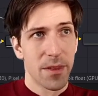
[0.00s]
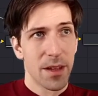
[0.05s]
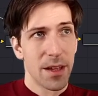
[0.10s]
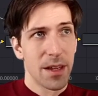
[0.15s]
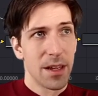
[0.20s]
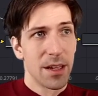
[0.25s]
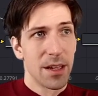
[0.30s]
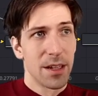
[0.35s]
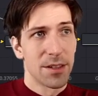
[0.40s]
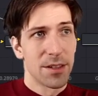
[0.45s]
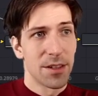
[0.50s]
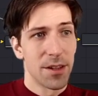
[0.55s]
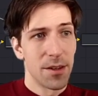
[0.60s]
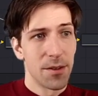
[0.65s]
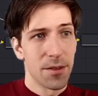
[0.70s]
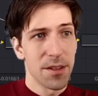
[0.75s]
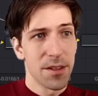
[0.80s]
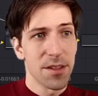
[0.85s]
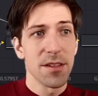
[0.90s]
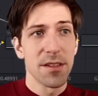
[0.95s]
So
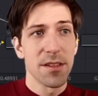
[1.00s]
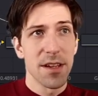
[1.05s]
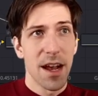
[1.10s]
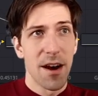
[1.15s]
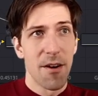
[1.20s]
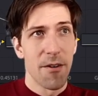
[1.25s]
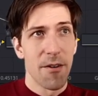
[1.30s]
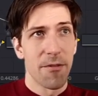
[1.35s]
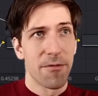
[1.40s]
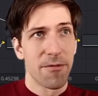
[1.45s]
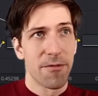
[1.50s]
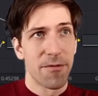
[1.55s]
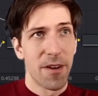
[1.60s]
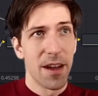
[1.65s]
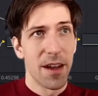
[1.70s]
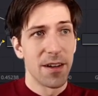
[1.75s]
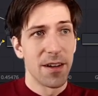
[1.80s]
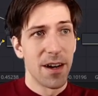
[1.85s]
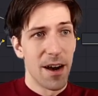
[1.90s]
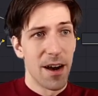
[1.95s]
this is our
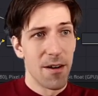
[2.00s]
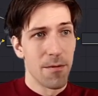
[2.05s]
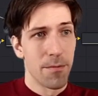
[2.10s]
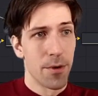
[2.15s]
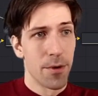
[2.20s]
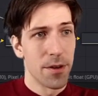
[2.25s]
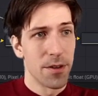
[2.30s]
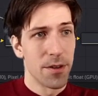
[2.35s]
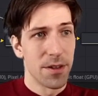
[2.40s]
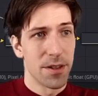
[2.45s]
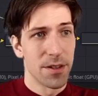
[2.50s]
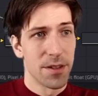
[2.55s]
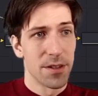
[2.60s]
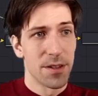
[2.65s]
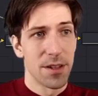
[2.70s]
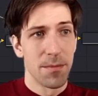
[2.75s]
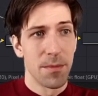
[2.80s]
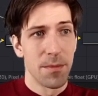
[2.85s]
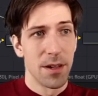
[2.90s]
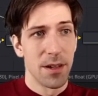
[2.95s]
final output. You can
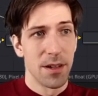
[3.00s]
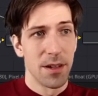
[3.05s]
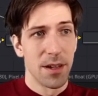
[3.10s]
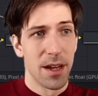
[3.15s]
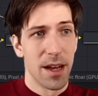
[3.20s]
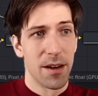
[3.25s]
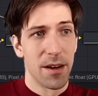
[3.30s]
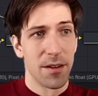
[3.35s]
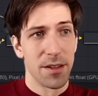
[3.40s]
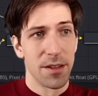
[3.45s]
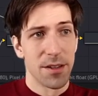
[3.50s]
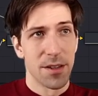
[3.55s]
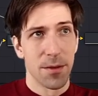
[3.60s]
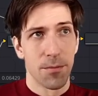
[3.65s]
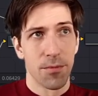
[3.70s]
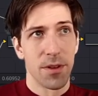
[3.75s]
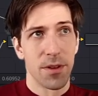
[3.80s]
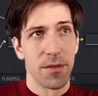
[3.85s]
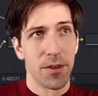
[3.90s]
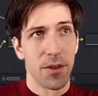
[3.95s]
see media out is the
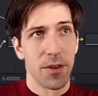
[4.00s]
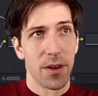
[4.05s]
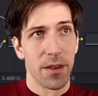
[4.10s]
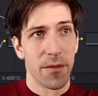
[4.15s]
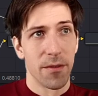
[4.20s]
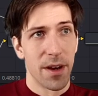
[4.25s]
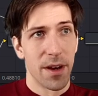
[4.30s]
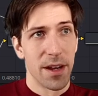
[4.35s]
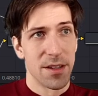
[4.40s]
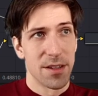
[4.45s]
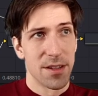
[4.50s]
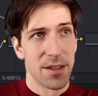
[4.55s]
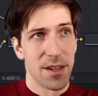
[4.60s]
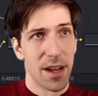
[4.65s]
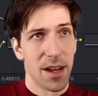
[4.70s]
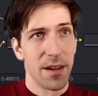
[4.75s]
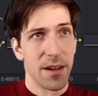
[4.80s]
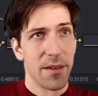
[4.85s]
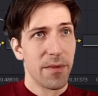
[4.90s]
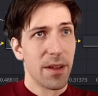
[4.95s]
preview on the right
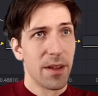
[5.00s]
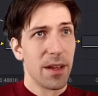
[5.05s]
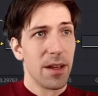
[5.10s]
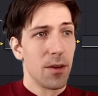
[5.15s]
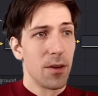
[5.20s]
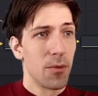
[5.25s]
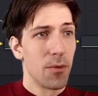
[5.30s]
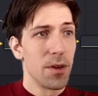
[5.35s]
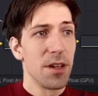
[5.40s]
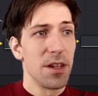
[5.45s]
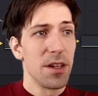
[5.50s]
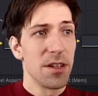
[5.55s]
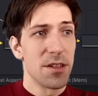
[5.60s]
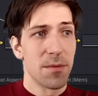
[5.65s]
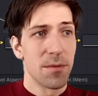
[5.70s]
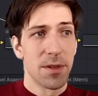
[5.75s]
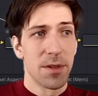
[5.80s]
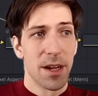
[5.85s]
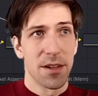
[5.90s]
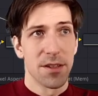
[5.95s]
side. We need some
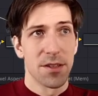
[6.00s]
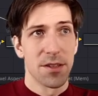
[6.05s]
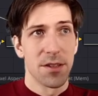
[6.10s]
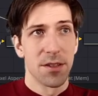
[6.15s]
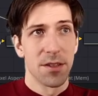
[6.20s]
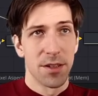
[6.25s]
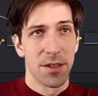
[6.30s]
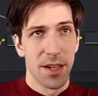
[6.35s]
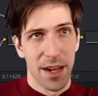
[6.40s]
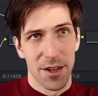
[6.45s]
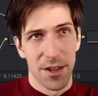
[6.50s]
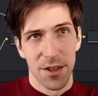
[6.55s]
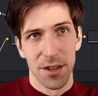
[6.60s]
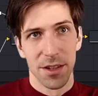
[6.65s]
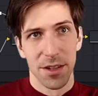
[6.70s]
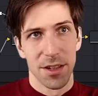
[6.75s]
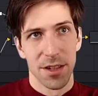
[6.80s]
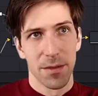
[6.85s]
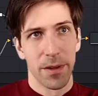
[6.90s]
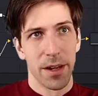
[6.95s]
text to actually
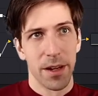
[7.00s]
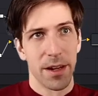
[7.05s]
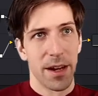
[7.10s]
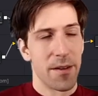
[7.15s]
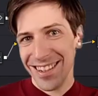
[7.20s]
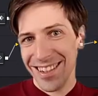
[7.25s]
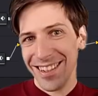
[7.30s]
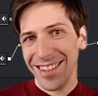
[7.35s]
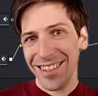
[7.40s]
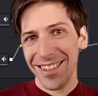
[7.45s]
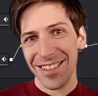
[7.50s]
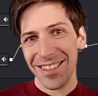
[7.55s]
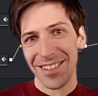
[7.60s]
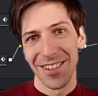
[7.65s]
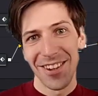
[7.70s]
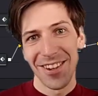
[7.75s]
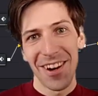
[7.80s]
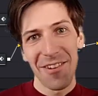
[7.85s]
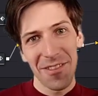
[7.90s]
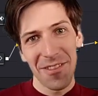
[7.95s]
display now.
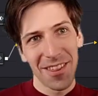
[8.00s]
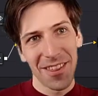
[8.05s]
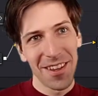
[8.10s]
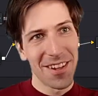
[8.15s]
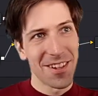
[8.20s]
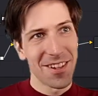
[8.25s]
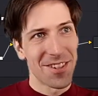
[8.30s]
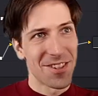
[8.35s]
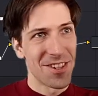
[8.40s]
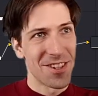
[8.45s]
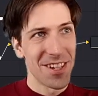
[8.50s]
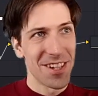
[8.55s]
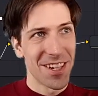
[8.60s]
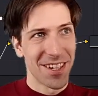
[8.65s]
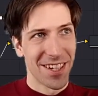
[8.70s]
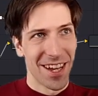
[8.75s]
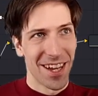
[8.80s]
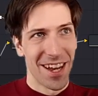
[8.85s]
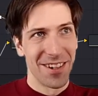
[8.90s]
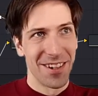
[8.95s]
So I would think a cheeky
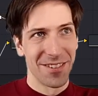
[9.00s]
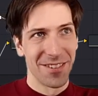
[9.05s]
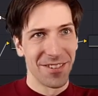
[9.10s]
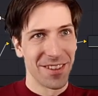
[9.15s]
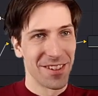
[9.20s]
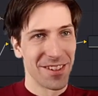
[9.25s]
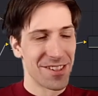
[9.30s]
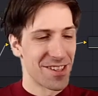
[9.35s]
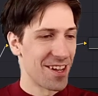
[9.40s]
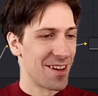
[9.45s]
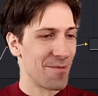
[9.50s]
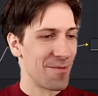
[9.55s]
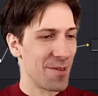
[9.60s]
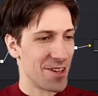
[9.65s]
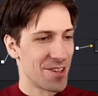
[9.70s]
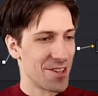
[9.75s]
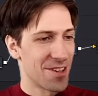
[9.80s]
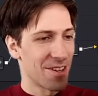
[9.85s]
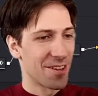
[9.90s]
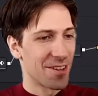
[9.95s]
title for this
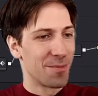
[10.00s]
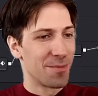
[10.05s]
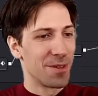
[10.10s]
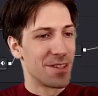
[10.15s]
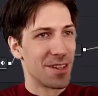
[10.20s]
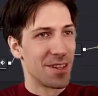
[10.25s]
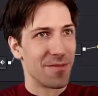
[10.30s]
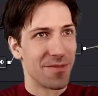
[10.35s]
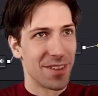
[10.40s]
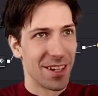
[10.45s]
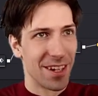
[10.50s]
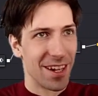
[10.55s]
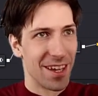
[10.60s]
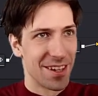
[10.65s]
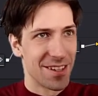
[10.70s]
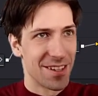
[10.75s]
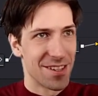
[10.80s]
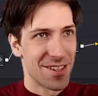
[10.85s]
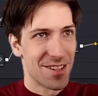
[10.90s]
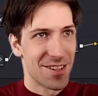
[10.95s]
animation could be something like
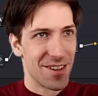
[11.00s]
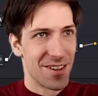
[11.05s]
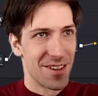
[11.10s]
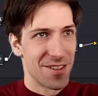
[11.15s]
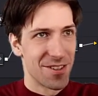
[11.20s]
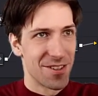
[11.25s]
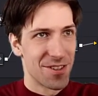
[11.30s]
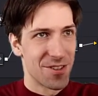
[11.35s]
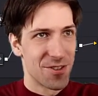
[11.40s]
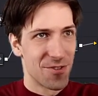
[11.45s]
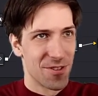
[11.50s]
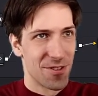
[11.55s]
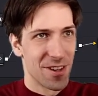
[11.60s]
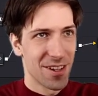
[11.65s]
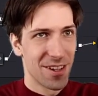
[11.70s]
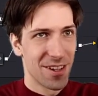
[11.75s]
Starstruck.